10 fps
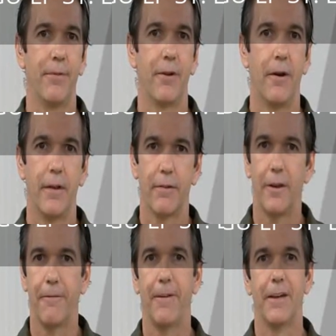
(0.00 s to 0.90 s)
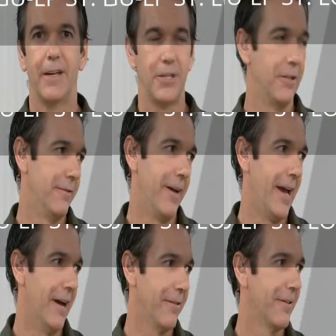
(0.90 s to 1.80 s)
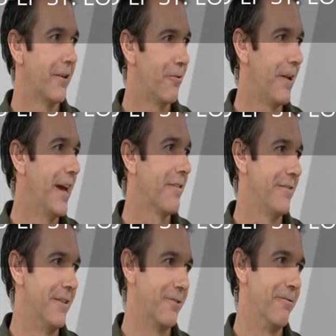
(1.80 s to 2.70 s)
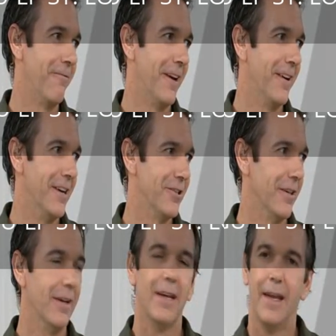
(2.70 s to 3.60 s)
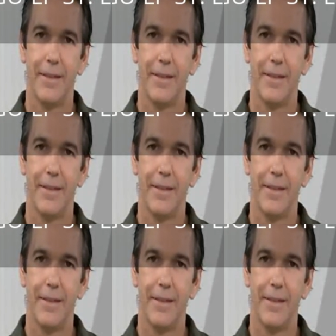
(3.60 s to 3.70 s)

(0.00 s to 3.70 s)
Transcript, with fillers: So it's like the foundations of a house. Mm -hmm. A mm-hmm. good house needs a good foundation. Mm.